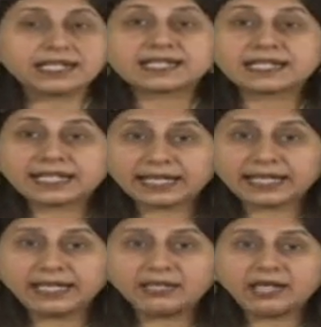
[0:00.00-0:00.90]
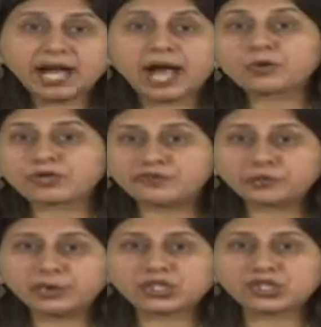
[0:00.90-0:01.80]
is clay out of
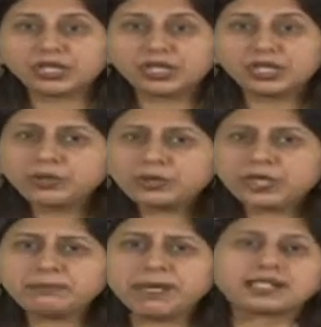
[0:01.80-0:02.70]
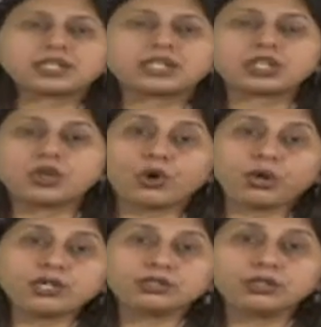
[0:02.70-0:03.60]
which you can make a
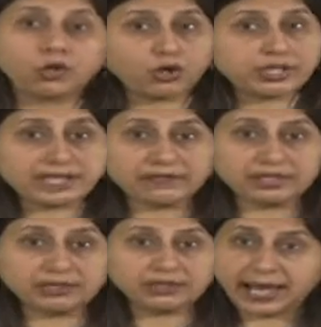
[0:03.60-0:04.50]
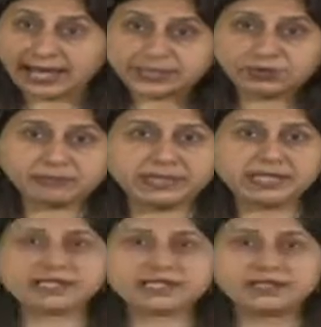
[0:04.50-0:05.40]
god or devil as you
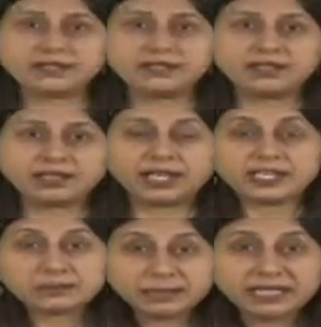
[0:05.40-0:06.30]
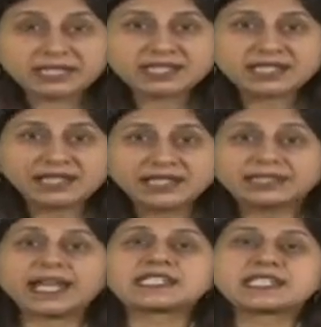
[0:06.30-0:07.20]
please. It means
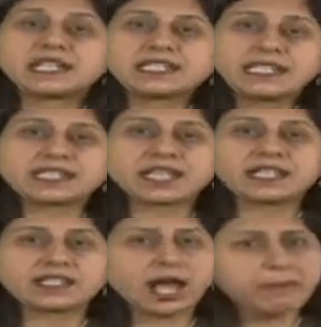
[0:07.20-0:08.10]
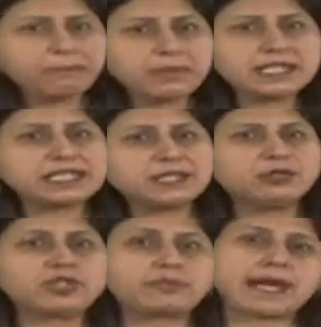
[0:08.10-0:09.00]
that statistics are
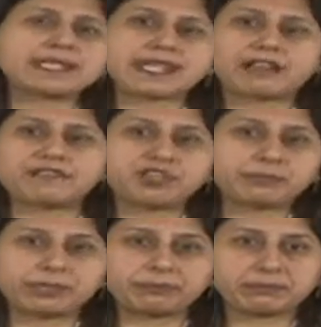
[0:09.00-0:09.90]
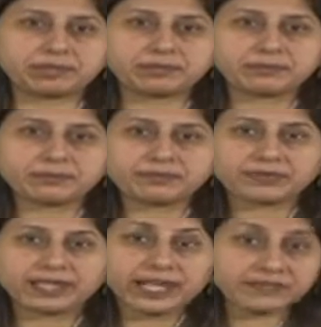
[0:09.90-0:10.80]
misused by selfish people.
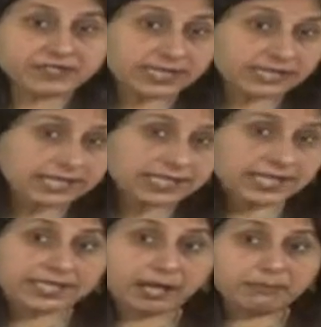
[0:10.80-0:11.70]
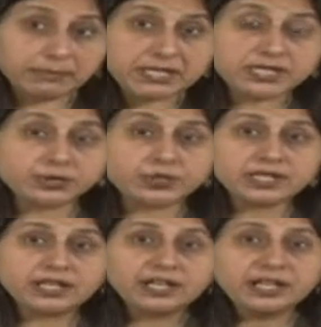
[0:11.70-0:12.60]
If statistics are
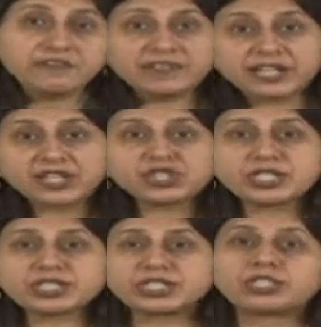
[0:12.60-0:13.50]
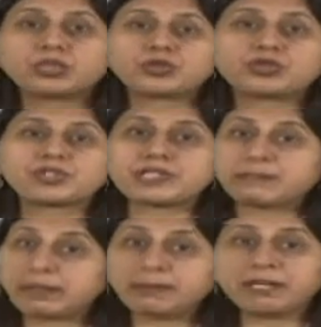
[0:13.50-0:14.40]
misused, fallacious conclusions
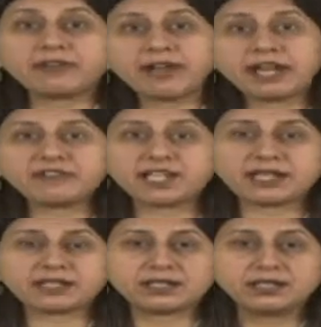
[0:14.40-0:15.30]
may be arrived at.